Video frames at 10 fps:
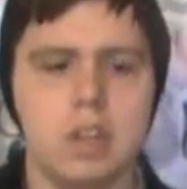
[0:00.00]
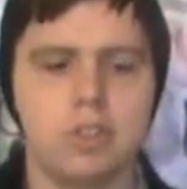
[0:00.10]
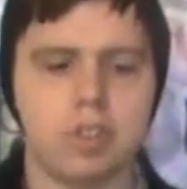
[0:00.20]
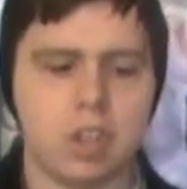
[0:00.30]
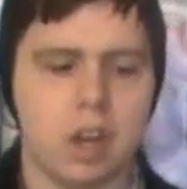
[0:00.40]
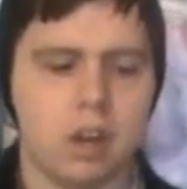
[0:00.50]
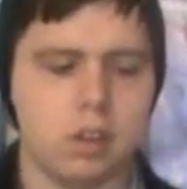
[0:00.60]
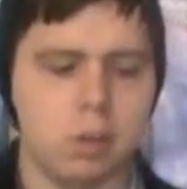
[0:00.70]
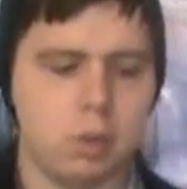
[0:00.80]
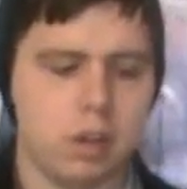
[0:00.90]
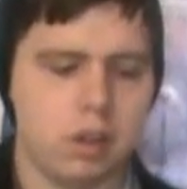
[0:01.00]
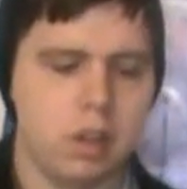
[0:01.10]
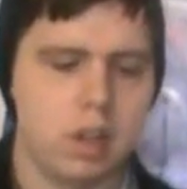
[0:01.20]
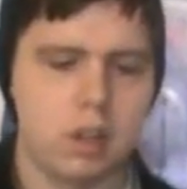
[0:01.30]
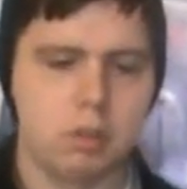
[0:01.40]
Chicago, where
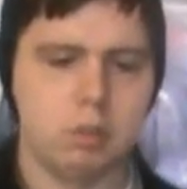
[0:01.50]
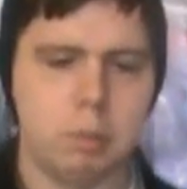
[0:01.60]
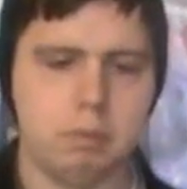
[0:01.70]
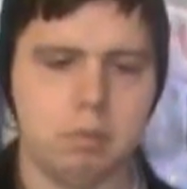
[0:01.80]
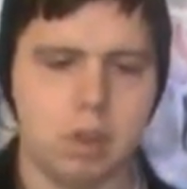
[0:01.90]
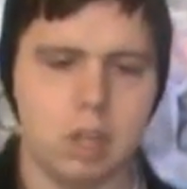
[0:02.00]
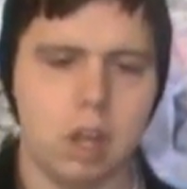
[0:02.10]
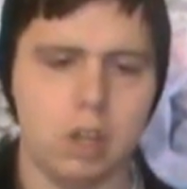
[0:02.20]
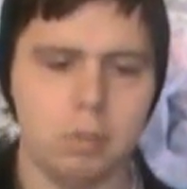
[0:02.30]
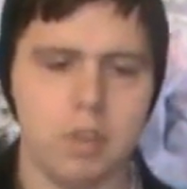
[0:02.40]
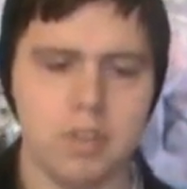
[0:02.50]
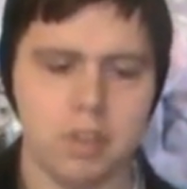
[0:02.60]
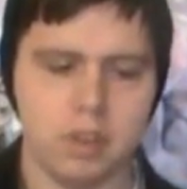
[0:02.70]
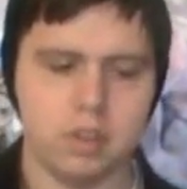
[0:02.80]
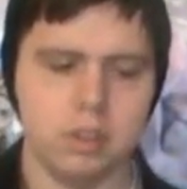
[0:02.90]
all the
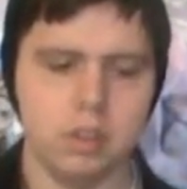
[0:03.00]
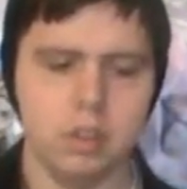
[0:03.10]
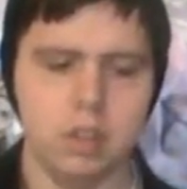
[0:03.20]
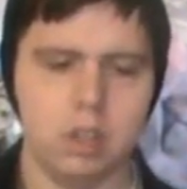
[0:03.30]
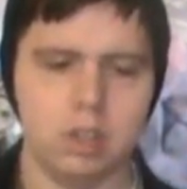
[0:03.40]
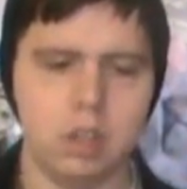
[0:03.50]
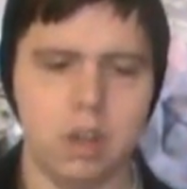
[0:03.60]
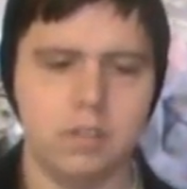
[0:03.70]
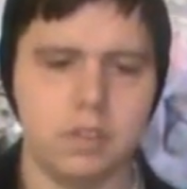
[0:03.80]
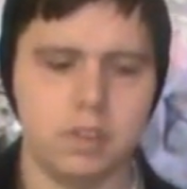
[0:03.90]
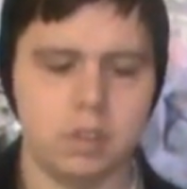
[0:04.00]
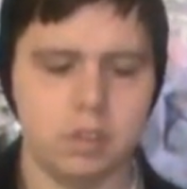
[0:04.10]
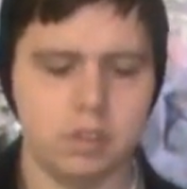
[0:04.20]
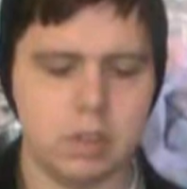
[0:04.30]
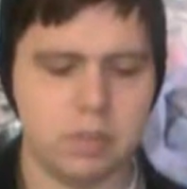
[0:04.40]
residents are delved
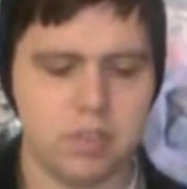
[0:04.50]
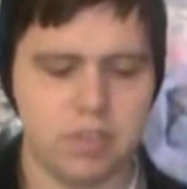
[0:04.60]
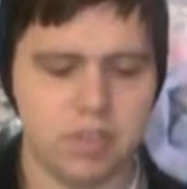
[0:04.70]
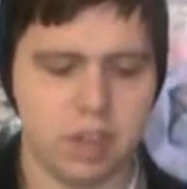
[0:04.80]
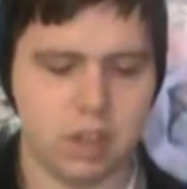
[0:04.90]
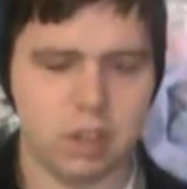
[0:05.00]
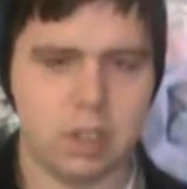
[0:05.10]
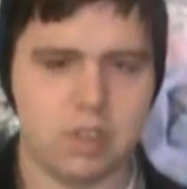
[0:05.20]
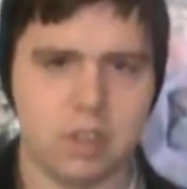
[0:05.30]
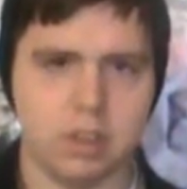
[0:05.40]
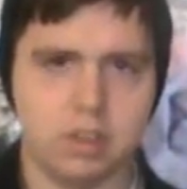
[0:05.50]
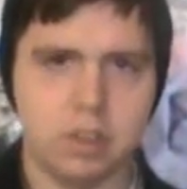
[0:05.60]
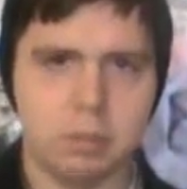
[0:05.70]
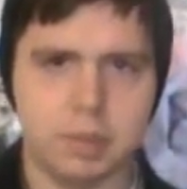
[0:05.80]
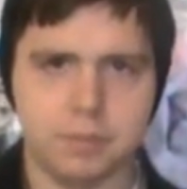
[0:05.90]
into different societies that
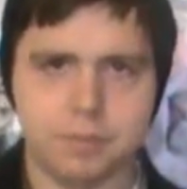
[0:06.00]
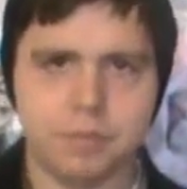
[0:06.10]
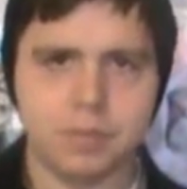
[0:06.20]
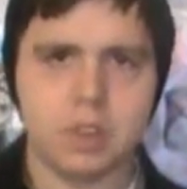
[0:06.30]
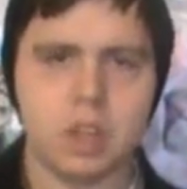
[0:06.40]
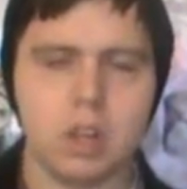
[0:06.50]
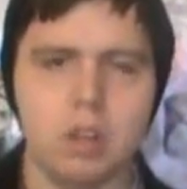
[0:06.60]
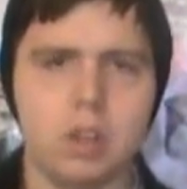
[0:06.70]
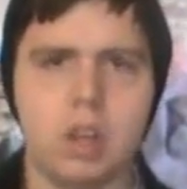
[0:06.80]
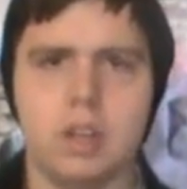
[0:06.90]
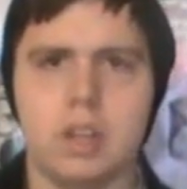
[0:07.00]
determine who they are.